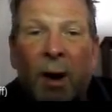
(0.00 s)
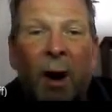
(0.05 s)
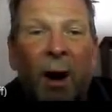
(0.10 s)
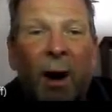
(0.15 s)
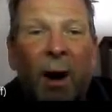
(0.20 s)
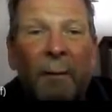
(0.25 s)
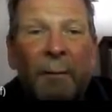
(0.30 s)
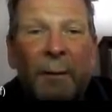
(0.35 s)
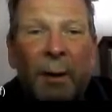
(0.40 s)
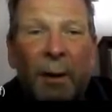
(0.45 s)

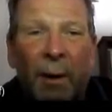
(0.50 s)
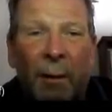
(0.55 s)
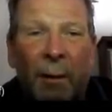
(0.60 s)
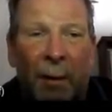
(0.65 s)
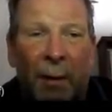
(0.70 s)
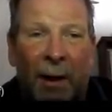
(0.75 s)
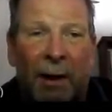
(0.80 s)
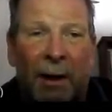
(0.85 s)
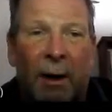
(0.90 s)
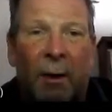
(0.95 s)
often a
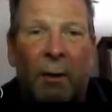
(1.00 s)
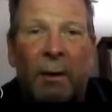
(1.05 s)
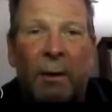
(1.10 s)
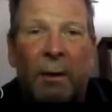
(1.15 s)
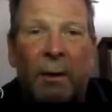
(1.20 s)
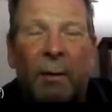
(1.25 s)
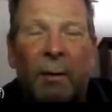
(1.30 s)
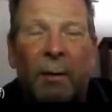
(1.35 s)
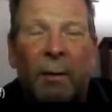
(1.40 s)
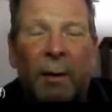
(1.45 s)
thing,
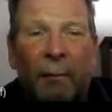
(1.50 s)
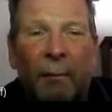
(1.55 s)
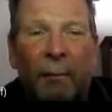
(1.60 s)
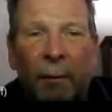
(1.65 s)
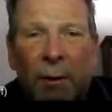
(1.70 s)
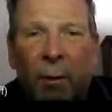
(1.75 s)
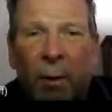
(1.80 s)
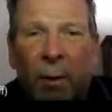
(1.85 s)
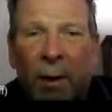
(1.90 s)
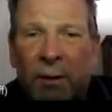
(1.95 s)
the
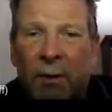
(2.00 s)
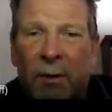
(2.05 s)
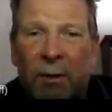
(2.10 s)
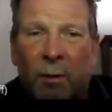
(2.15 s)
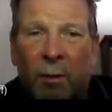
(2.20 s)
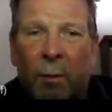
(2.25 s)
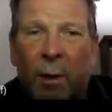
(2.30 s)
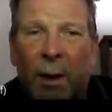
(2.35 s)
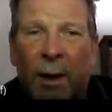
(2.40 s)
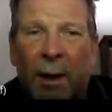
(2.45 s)
first
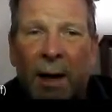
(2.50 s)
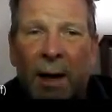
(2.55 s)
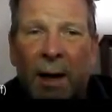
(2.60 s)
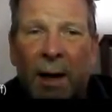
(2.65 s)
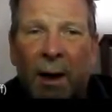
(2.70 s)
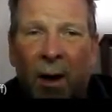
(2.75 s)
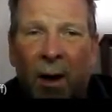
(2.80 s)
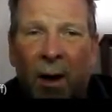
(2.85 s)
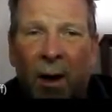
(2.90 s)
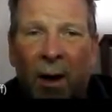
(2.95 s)
questions are really
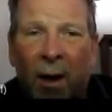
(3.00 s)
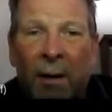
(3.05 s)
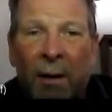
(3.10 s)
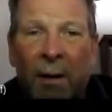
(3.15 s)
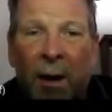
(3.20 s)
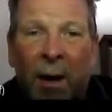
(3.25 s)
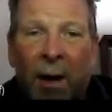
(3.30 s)
hard,